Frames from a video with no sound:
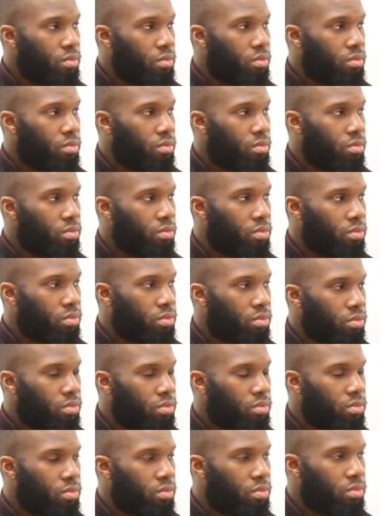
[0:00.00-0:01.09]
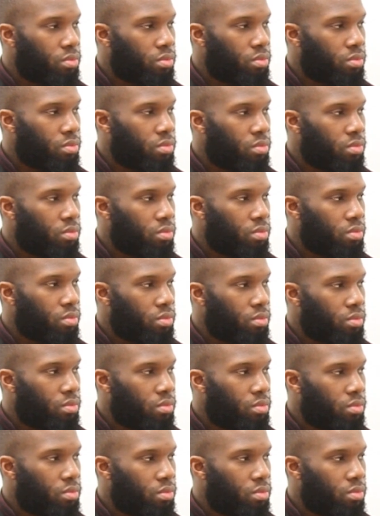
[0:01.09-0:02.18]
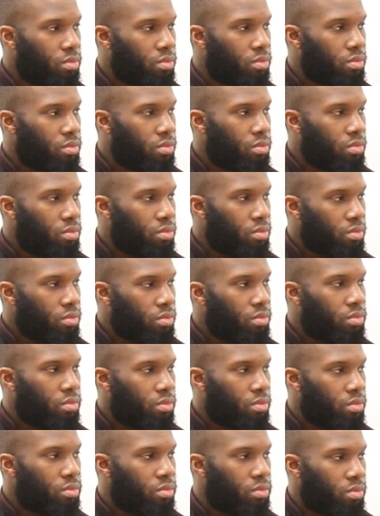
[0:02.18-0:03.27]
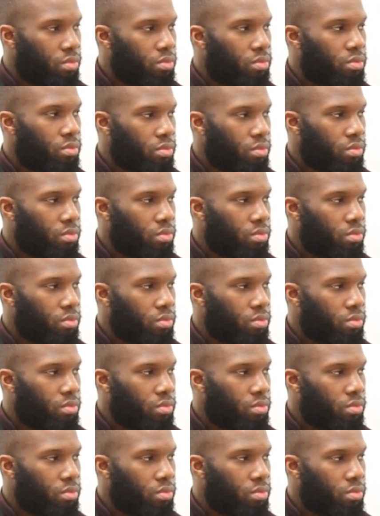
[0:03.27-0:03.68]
This person isn't speaking.